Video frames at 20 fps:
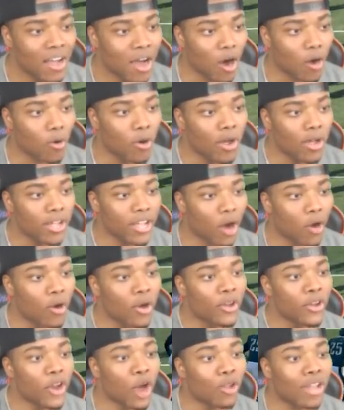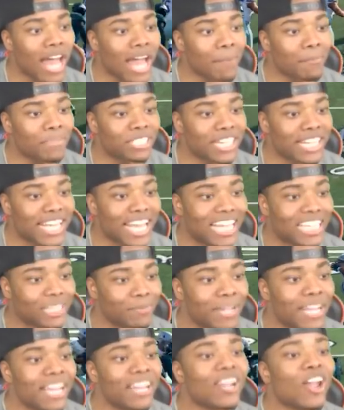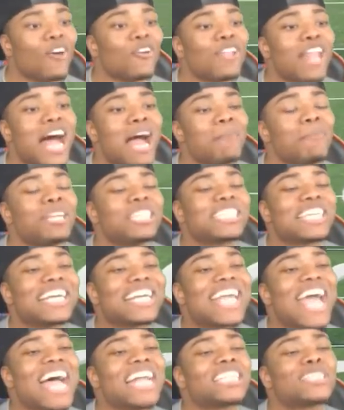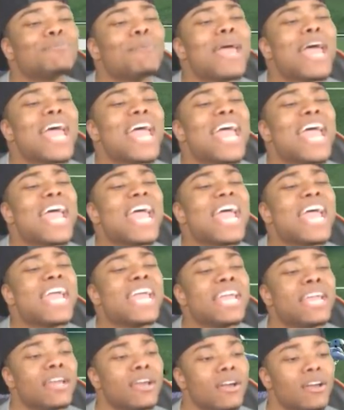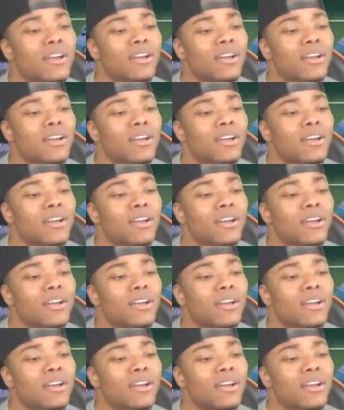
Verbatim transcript: Oh, yo, no lineman should catch me. No lineman should catch me!